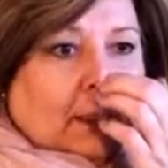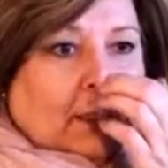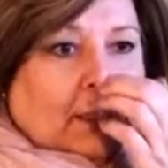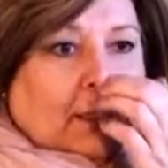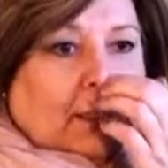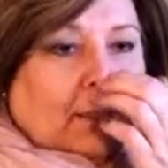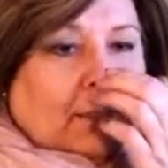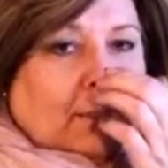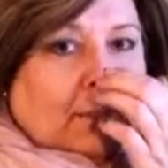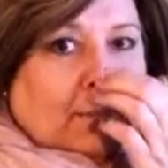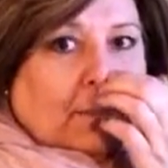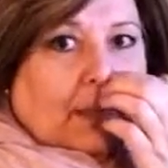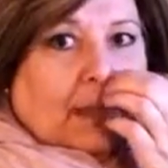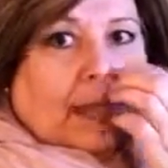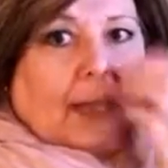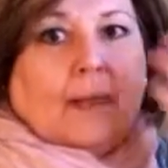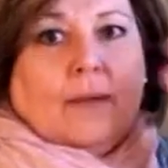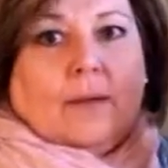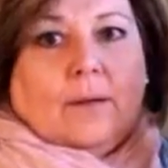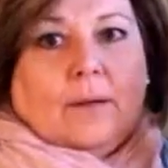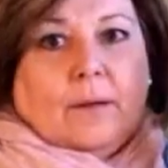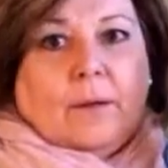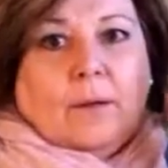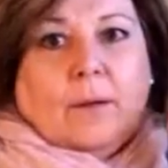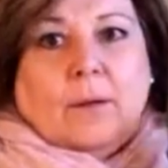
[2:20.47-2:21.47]
Um, I
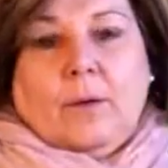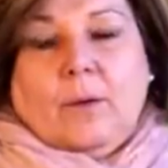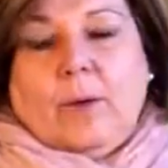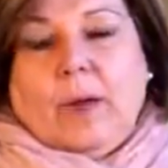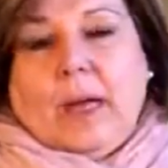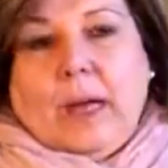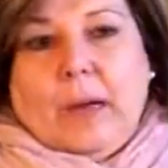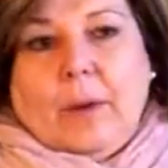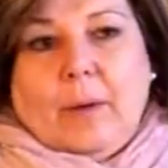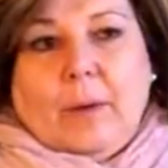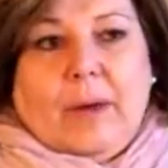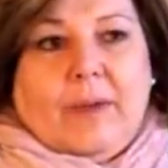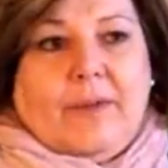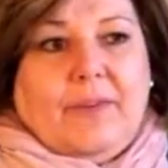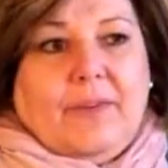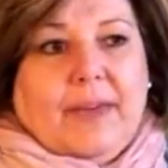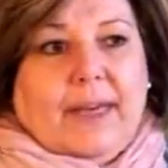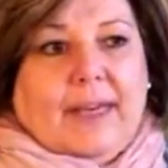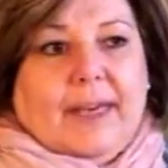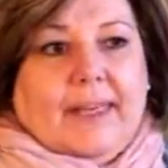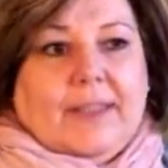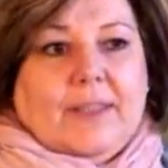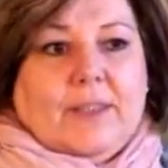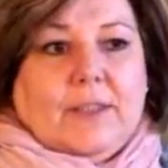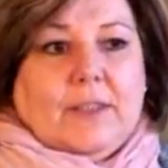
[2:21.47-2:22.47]
don't know how other
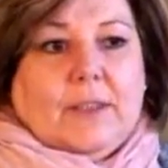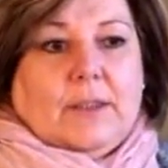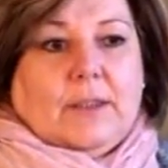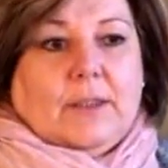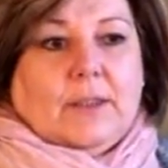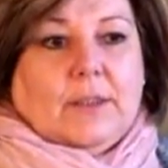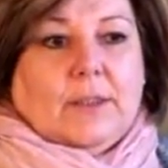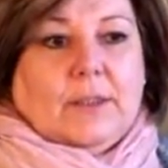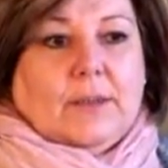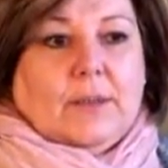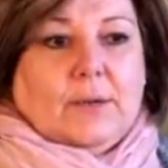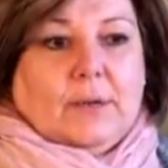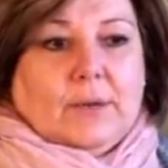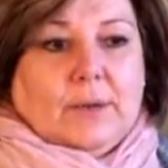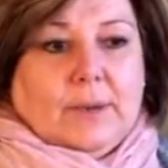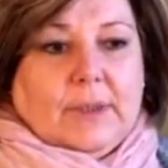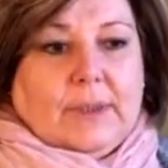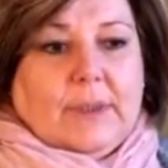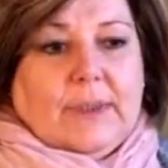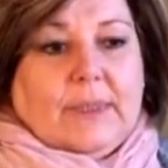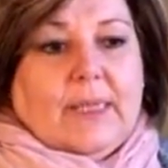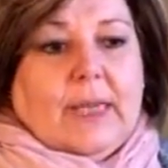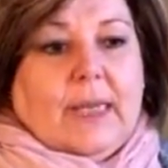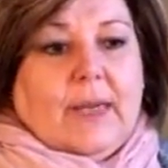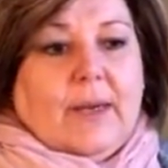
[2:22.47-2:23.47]
agents do
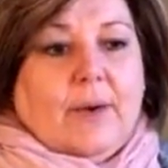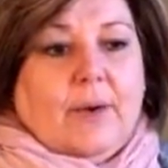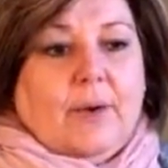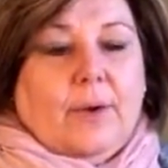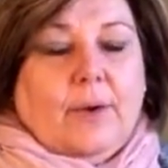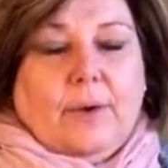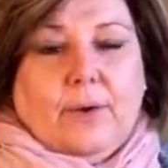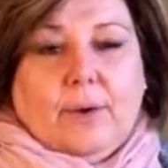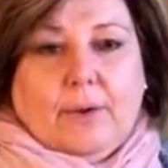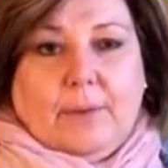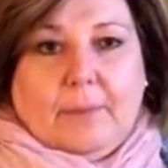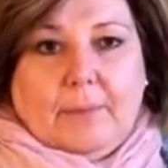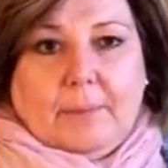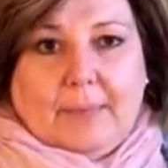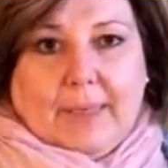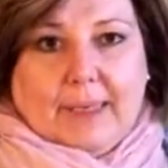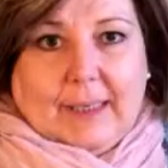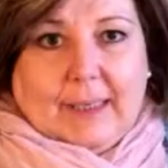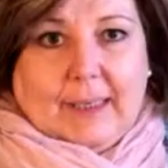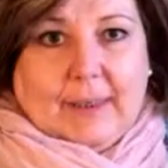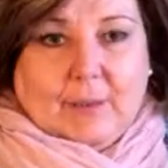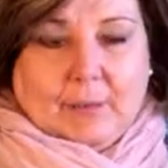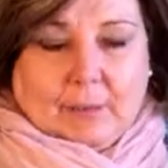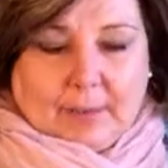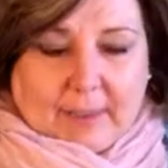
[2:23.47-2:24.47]
it. I heard
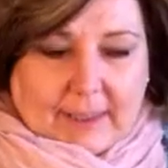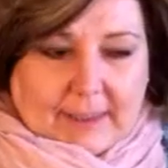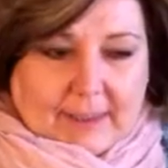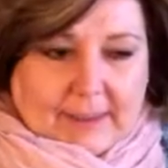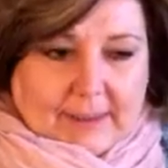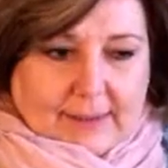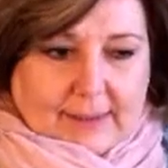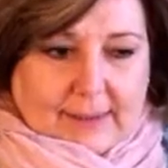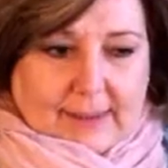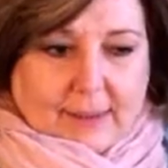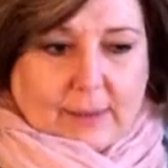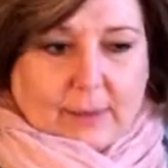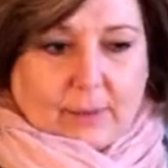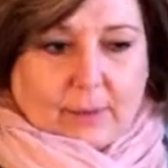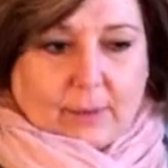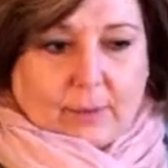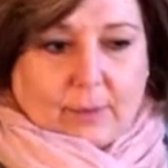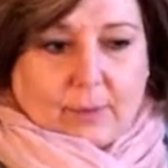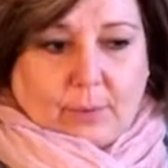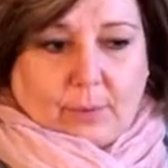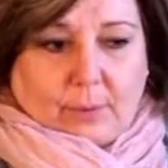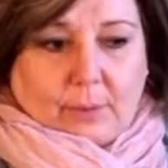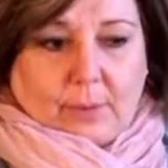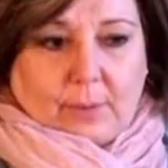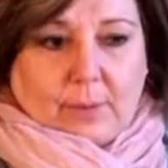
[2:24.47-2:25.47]
many ways how
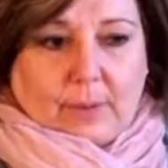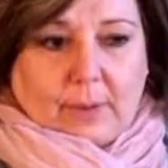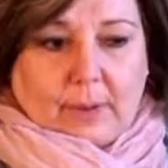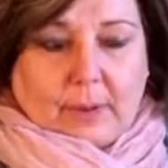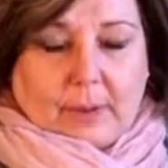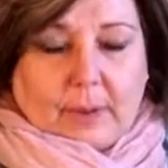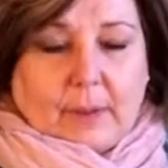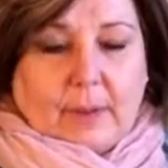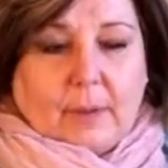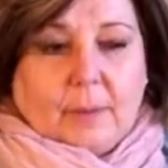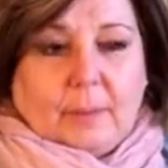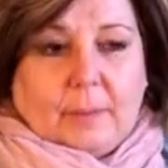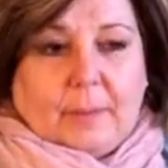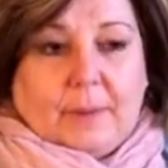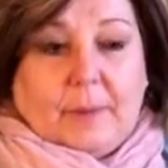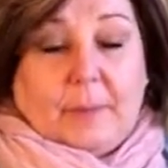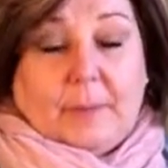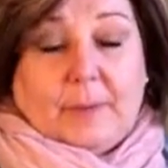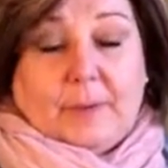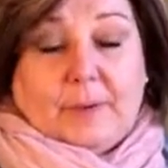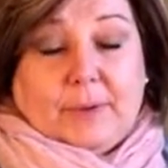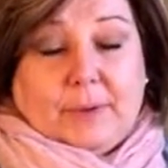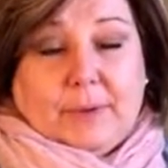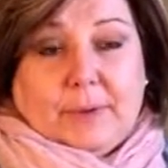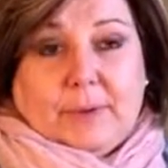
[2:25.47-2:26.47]
uh,
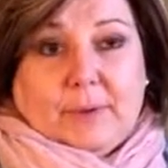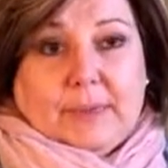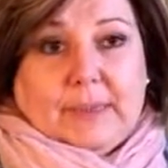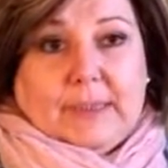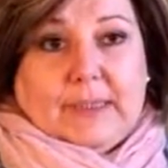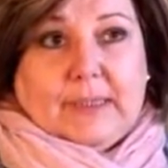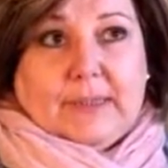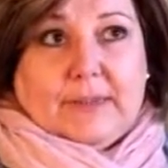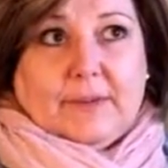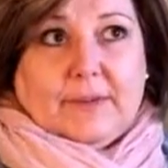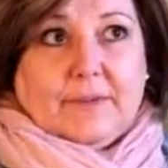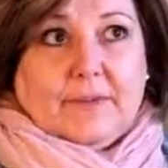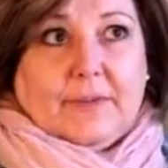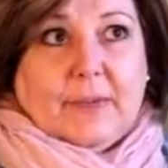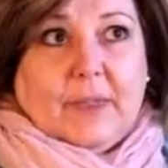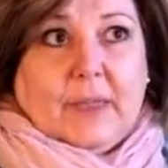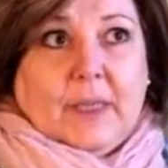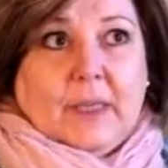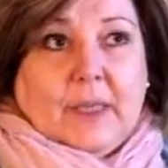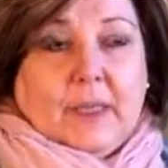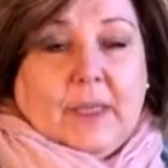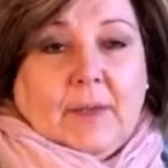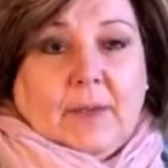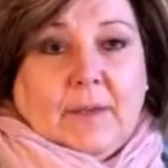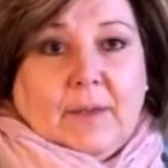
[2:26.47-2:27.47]
people do it if
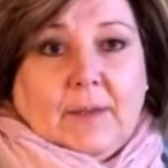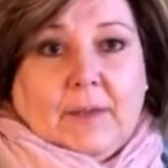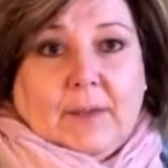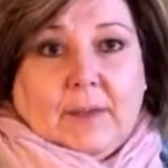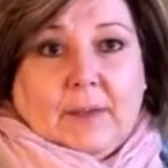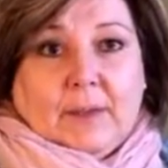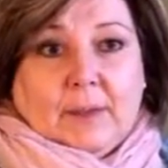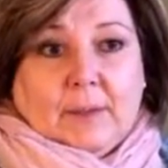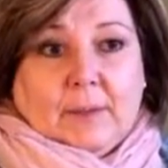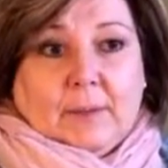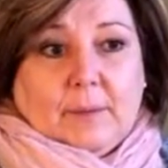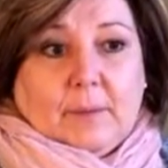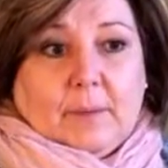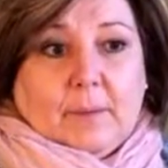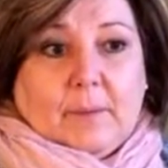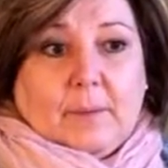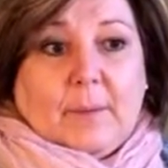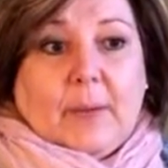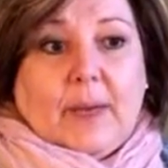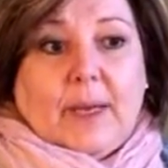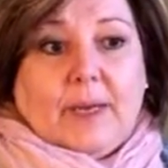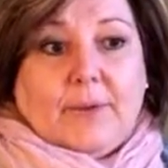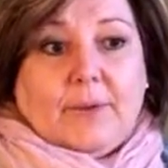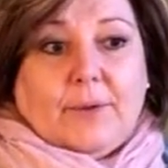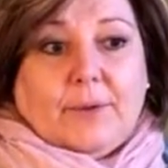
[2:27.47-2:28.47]
the
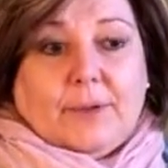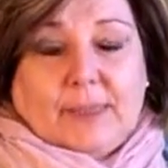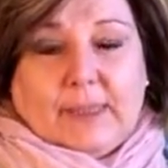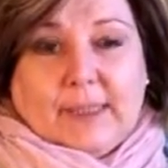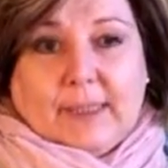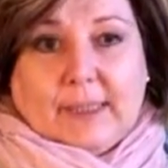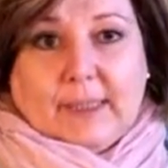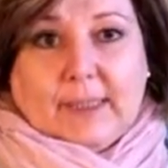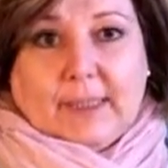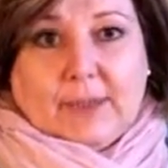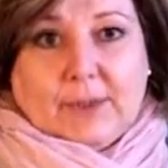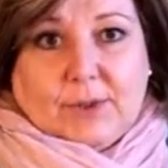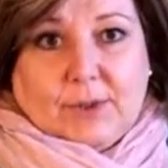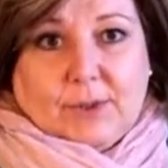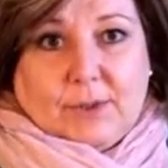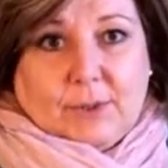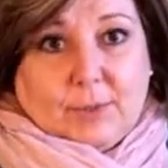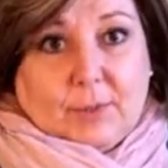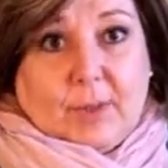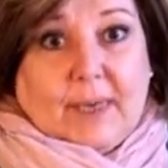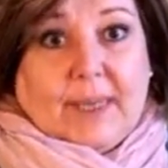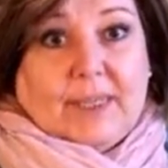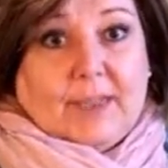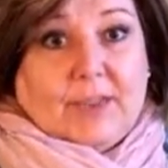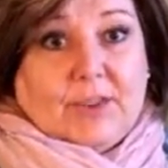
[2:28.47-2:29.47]
buyer decides to
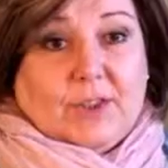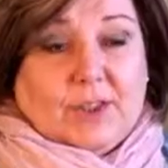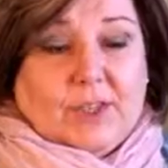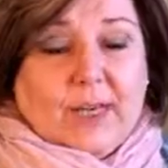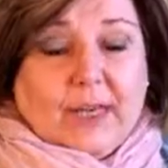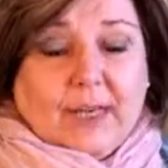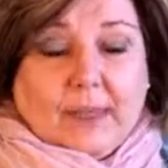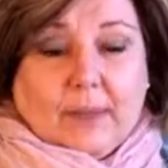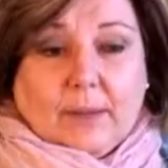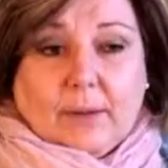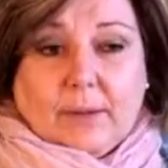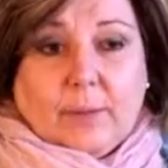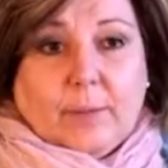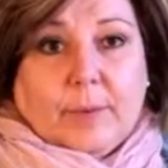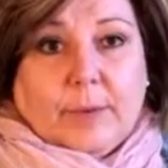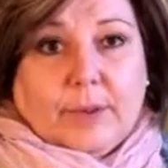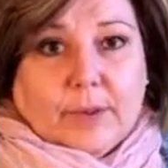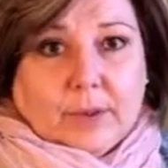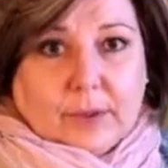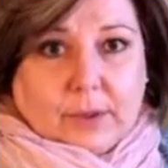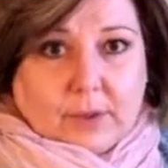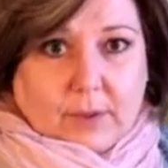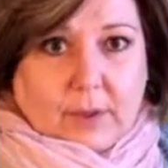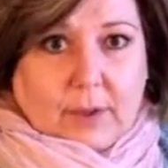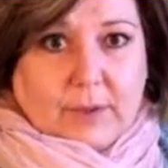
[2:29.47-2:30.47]
write a check, which
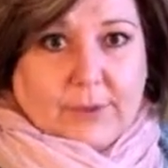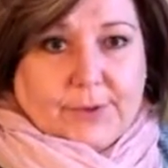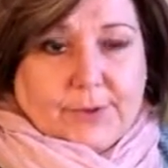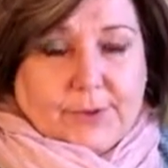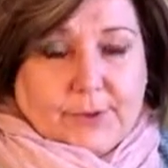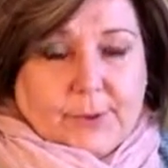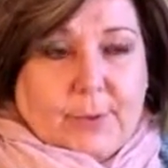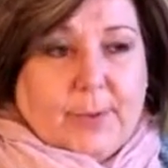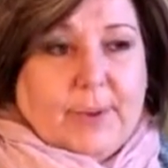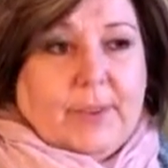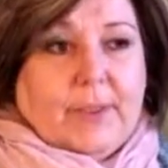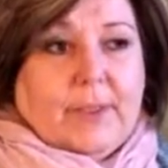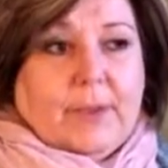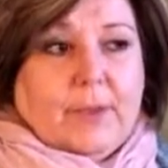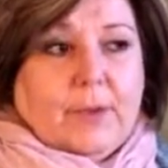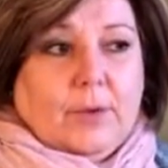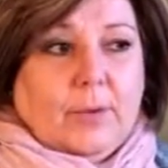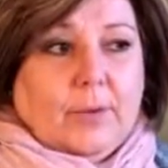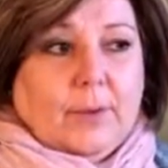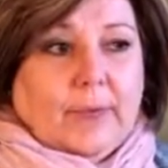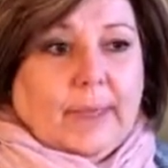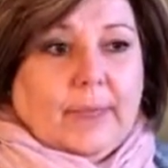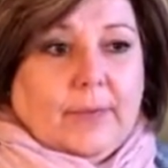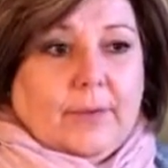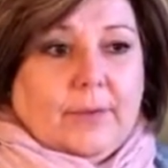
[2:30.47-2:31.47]
is also within your
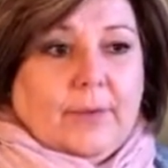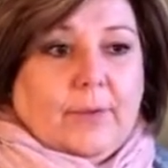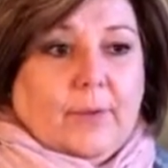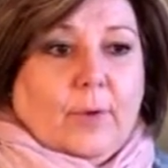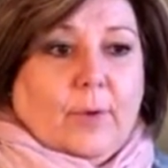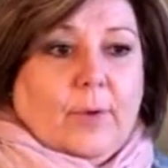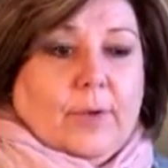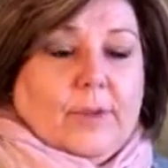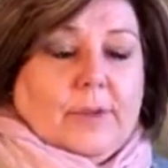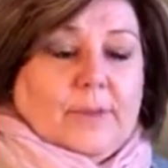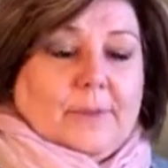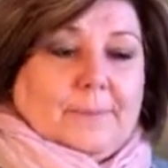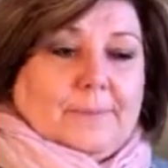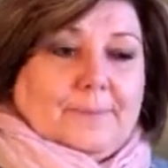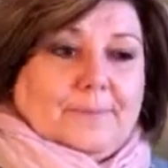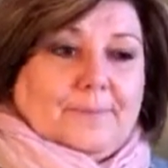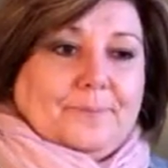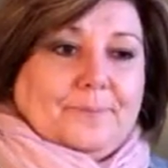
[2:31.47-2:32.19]
right, of course